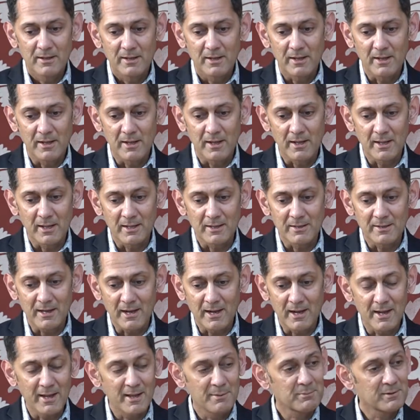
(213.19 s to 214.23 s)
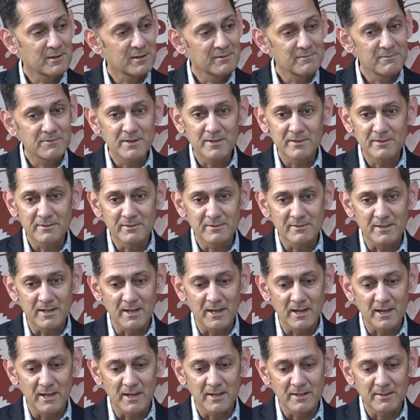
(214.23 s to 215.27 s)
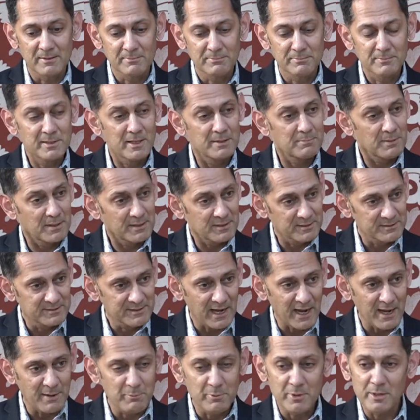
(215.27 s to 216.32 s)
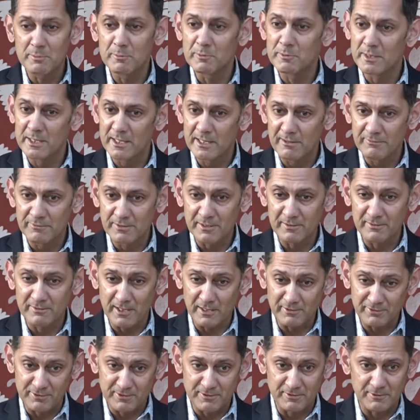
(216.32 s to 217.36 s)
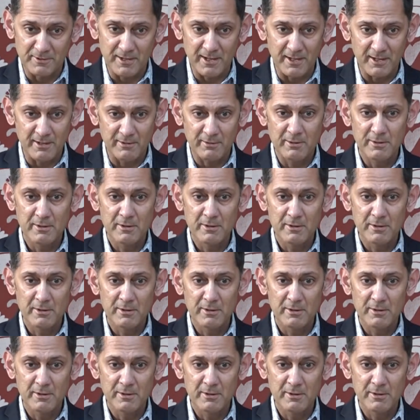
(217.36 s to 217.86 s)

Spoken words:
and I am convinced that by the time we leave this session today,